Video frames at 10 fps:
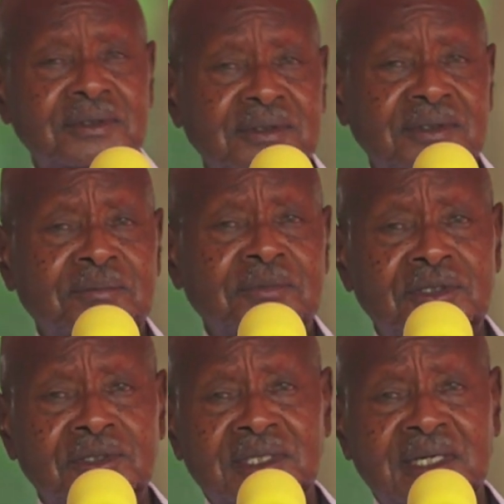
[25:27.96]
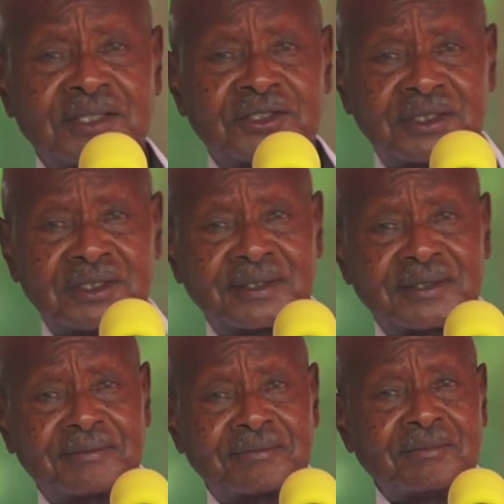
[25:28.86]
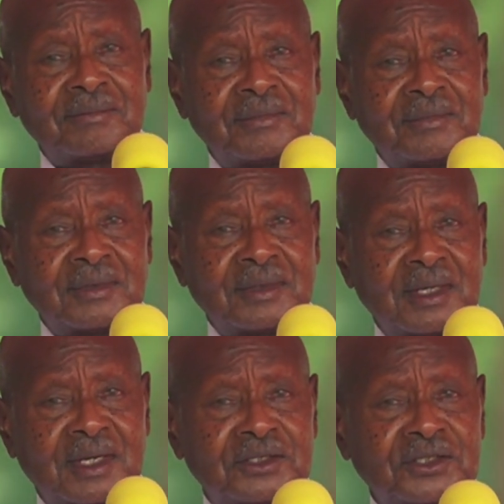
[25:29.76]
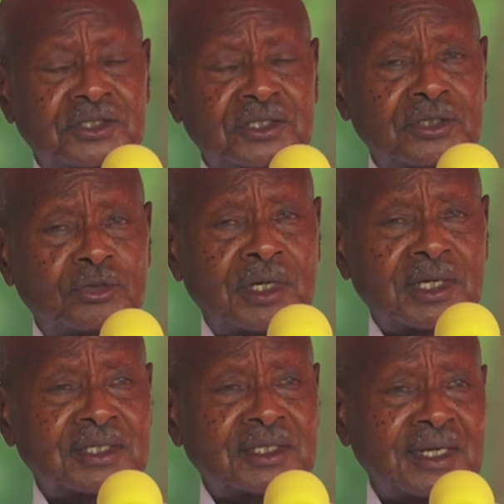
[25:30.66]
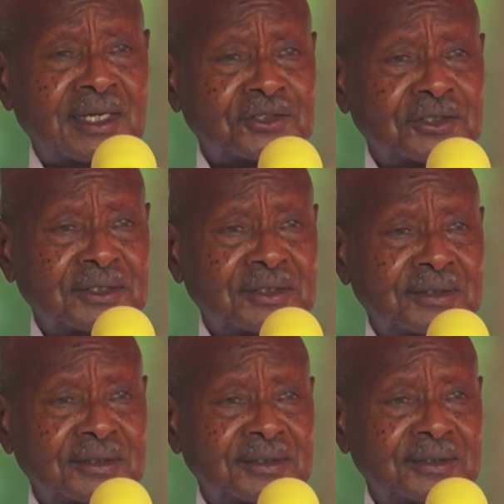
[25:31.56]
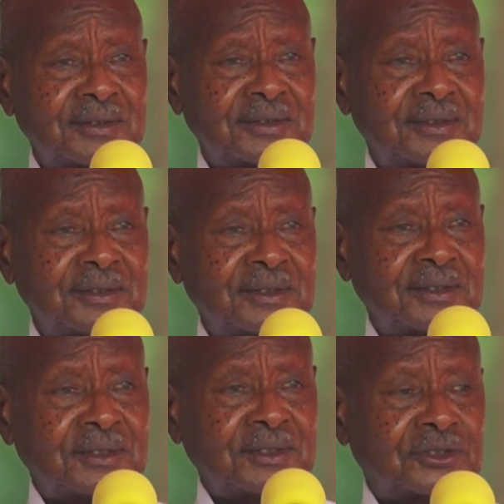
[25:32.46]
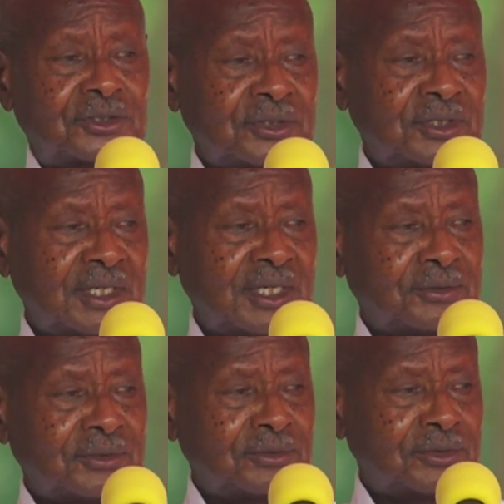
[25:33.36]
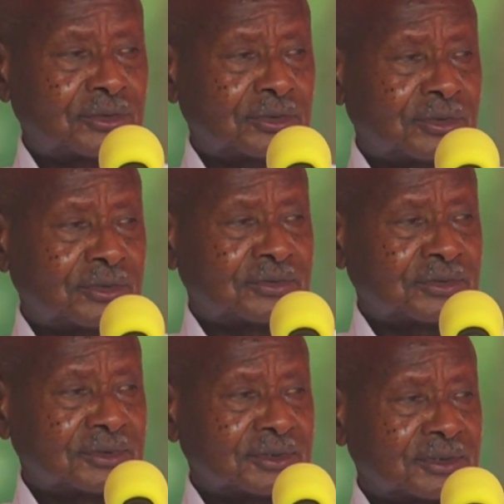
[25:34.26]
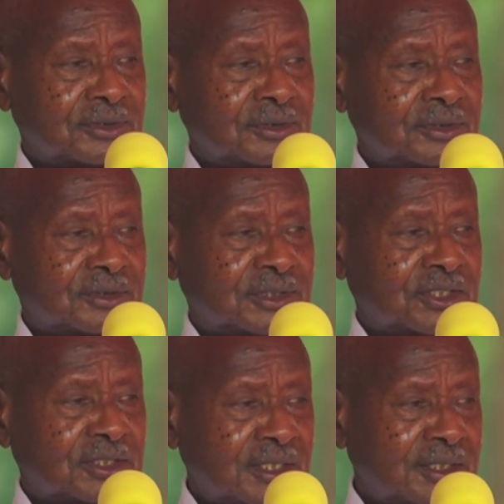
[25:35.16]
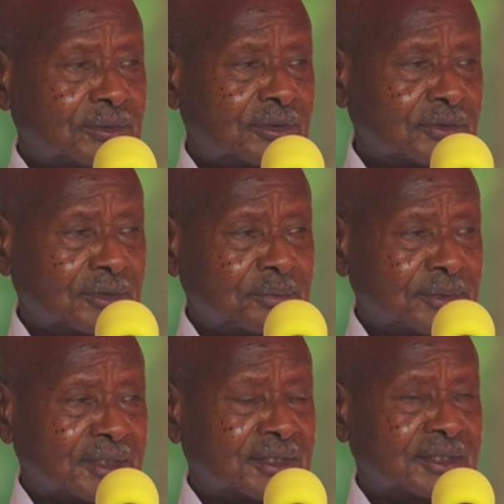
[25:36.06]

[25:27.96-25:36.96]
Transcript: the middle class and the skilled working class. So here, when we talk of sustainable development,